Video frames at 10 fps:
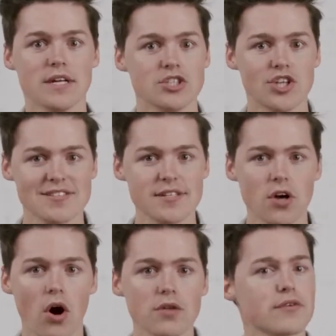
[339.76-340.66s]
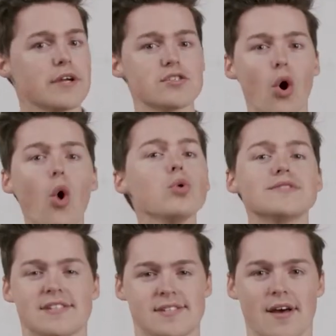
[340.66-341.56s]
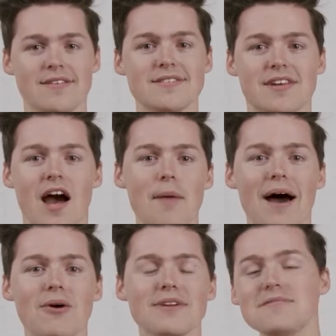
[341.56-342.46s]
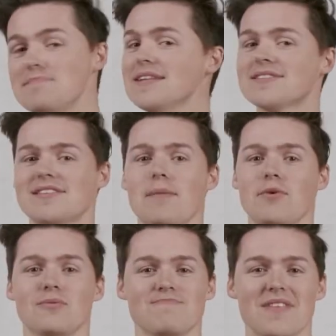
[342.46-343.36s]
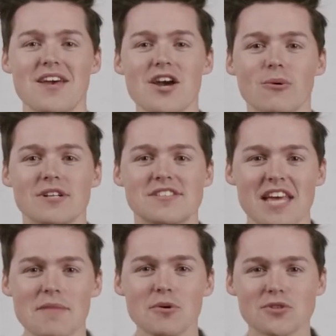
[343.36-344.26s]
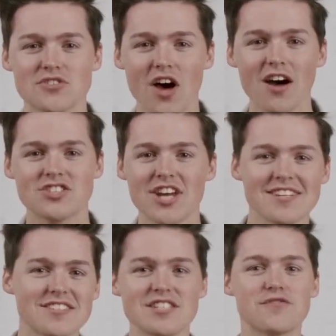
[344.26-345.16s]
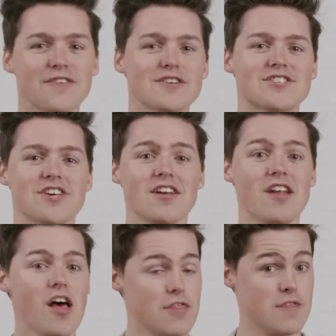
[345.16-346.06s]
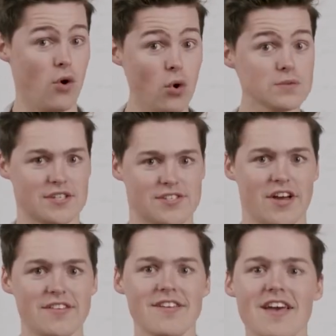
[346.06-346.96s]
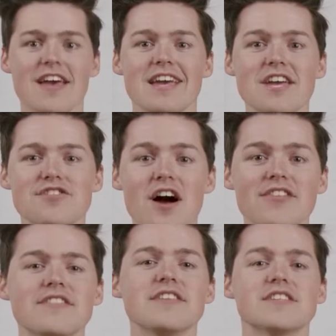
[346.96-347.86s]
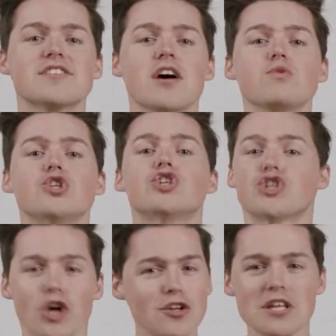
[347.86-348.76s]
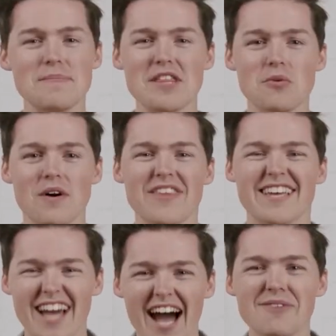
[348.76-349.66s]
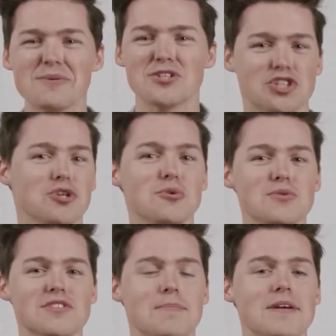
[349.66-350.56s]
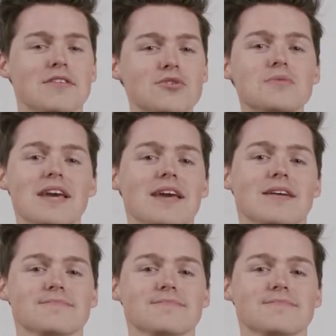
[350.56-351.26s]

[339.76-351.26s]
Jesse called for his oldest son to come out and meet Samuel. When Samuel saw Jesse's first son, the oldest son, he thought that this son would surely be the one that God would choose to be the new king.